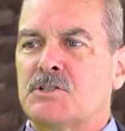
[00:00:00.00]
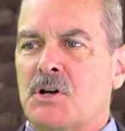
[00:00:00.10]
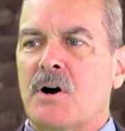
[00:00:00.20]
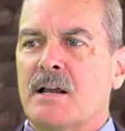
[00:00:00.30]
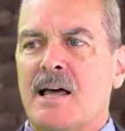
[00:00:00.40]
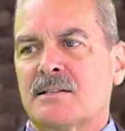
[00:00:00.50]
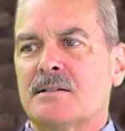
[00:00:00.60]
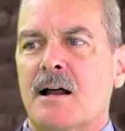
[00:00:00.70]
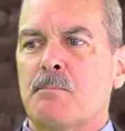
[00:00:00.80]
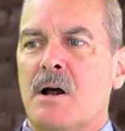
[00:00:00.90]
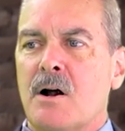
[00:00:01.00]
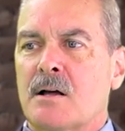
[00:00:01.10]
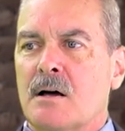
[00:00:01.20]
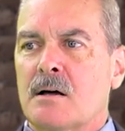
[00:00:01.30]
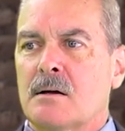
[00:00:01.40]
Sorry, that's not
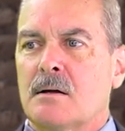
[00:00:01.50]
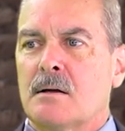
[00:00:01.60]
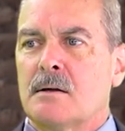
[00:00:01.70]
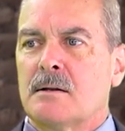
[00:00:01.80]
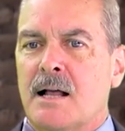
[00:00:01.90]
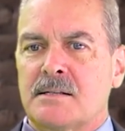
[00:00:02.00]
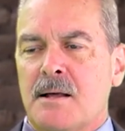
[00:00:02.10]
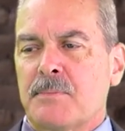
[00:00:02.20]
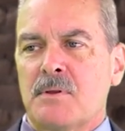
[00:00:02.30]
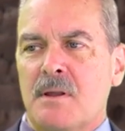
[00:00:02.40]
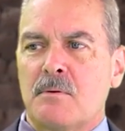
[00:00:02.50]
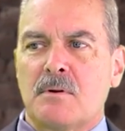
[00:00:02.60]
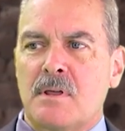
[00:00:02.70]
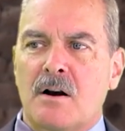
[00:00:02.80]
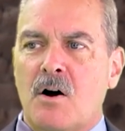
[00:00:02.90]
America. That's something
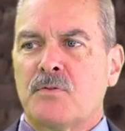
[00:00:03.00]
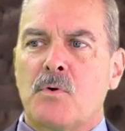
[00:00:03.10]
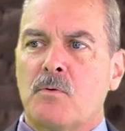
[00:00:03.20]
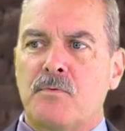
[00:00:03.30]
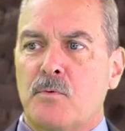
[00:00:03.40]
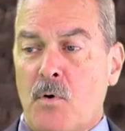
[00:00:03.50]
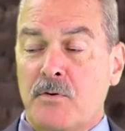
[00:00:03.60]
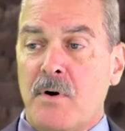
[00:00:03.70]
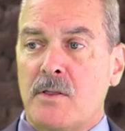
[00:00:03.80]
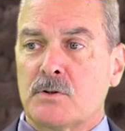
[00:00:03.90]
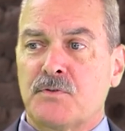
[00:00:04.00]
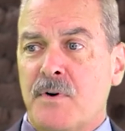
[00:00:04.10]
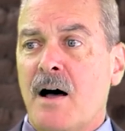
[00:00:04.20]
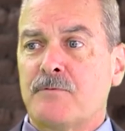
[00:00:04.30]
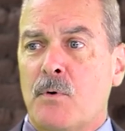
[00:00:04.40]
that our forefathers
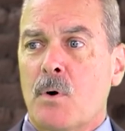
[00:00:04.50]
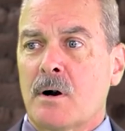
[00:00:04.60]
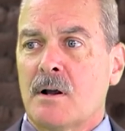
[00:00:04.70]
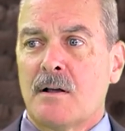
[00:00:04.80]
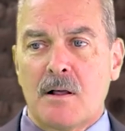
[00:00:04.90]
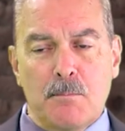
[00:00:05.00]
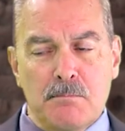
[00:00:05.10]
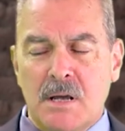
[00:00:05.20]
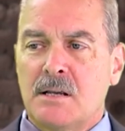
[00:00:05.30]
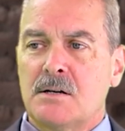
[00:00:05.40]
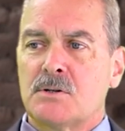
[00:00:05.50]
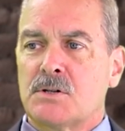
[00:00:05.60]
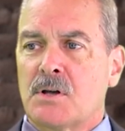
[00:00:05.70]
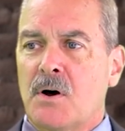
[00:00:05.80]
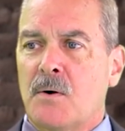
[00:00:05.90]
fought for many years
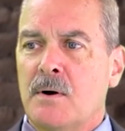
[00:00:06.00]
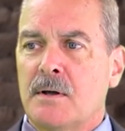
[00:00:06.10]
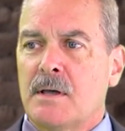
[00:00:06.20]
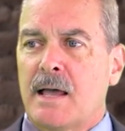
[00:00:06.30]
ago,